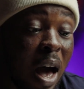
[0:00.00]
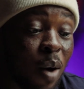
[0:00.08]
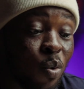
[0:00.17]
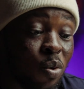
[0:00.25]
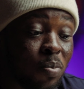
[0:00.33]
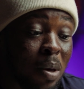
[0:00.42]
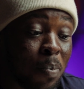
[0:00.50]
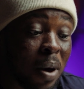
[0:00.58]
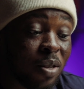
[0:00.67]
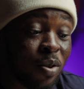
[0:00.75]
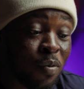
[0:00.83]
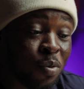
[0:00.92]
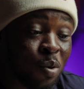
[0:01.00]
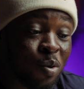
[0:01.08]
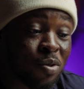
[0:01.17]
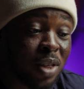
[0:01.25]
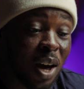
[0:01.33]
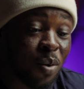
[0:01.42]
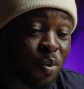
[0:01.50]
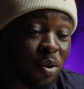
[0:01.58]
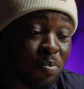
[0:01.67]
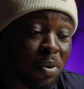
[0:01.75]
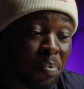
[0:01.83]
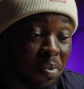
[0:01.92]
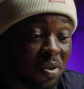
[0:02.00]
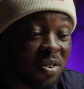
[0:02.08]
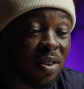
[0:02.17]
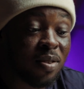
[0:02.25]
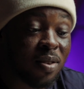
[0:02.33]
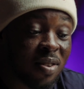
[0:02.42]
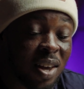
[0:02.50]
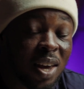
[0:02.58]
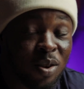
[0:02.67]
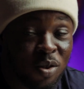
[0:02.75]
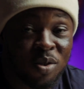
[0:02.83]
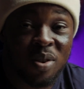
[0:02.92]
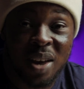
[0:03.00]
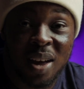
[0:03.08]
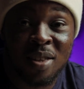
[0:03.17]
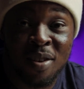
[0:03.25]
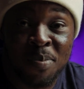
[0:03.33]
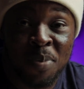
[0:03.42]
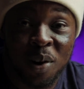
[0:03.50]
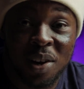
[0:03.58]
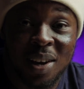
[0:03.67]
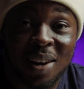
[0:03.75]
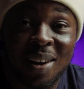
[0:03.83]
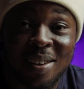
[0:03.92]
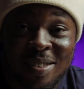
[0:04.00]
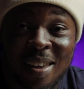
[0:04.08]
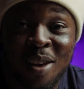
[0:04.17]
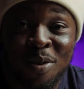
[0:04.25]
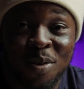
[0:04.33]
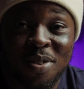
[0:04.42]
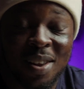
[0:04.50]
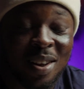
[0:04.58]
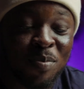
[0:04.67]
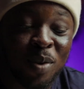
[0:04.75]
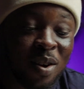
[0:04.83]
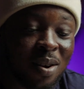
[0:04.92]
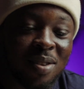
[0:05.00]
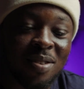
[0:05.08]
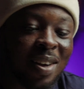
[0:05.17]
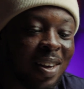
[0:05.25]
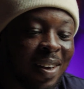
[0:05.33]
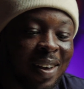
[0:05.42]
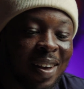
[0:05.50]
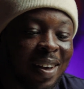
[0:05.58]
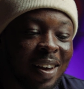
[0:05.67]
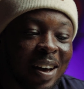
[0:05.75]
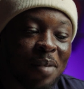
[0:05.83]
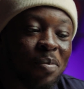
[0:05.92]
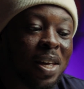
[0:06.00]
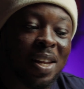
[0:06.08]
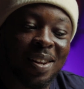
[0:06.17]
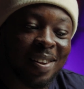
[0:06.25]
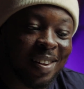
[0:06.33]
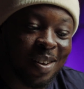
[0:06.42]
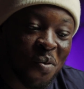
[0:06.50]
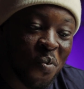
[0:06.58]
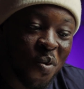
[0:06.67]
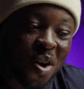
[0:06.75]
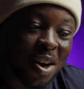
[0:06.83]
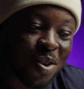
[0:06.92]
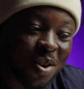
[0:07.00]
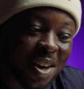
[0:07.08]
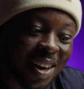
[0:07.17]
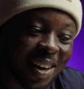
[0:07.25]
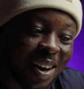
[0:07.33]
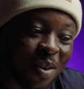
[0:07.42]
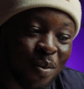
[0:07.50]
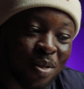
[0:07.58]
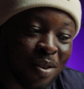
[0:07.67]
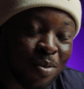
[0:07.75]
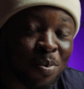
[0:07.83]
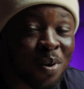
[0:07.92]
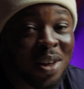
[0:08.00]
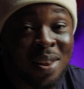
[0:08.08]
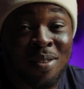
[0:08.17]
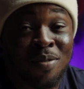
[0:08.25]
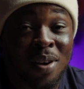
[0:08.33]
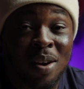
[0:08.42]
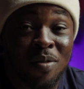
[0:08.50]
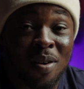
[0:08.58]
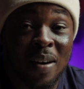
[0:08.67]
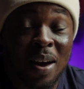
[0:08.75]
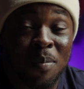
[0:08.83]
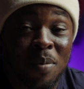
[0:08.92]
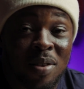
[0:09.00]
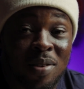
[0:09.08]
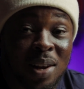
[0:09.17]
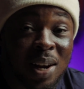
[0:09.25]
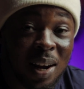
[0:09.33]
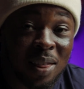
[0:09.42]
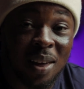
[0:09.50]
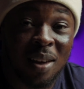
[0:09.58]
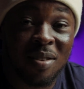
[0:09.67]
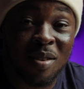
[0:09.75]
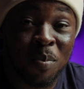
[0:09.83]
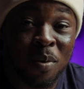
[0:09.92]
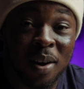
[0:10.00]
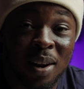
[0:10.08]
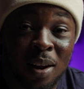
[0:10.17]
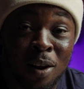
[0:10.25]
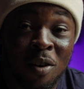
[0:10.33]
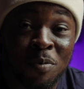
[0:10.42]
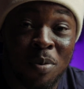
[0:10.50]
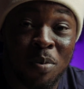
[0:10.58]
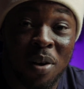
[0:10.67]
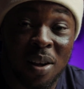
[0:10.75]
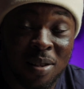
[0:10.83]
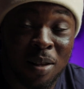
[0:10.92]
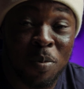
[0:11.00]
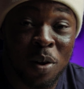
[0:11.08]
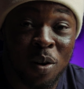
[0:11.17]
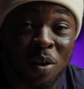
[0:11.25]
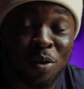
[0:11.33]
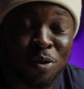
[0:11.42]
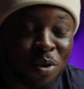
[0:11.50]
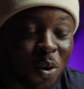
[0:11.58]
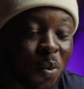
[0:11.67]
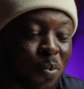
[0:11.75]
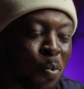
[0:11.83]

I would be part of those that would be pushing to say you should get this plugin and start using it, because I mean, what you can get with this plugin is very, very amazing, and I think it's a plugin a lot of people are sleeping on. So